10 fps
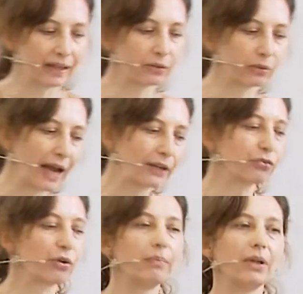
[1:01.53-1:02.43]
that arise
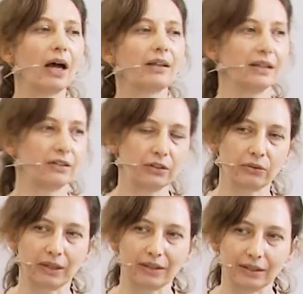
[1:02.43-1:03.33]
from not
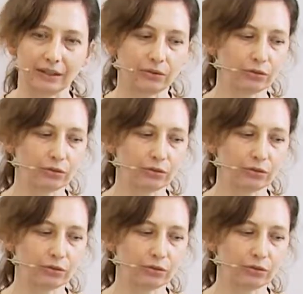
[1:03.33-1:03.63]
integrating